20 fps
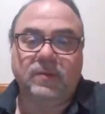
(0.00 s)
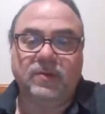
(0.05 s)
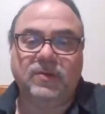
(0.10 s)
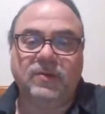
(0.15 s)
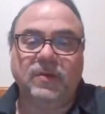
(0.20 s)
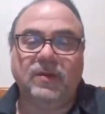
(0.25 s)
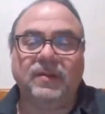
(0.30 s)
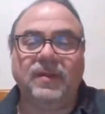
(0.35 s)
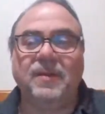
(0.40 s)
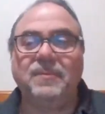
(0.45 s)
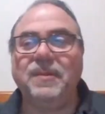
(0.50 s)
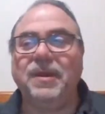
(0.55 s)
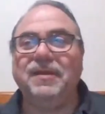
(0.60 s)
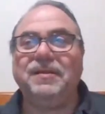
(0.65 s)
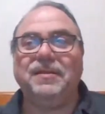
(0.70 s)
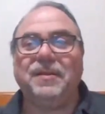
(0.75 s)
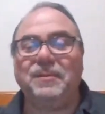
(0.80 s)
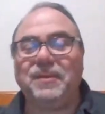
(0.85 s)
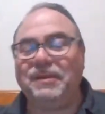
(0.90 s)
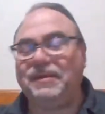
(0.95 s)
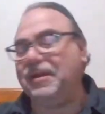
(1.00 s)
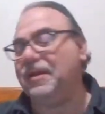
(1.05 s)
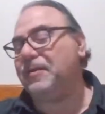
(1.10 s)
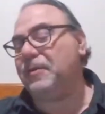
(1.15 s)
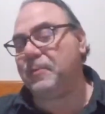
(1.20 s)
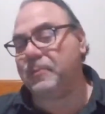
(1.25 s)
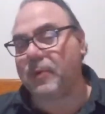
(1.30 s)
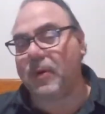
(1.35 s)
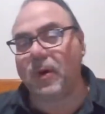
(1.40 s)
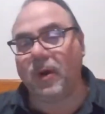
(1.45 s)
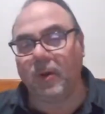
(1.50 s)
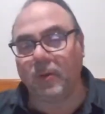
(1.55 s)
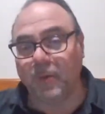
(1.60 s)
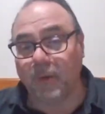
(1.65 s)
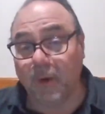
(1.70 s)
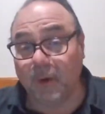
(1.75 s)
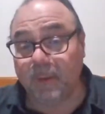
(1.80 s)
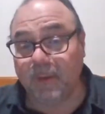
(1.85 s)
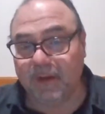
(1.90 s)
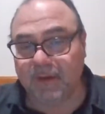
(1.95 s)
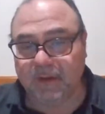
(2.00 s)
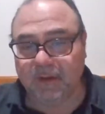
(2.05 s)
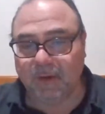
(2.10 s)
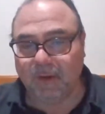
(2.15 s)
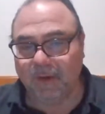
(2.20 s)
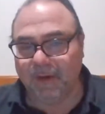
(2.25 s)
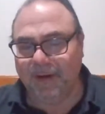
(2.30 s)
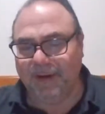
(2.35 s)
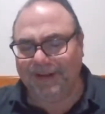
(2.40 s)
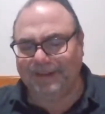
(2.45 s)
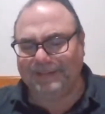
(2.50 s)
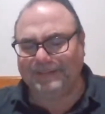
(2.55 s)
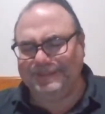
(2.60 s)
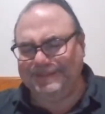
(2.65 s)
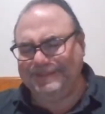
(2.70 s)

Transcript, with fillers: So let me tell the Paul Roma story.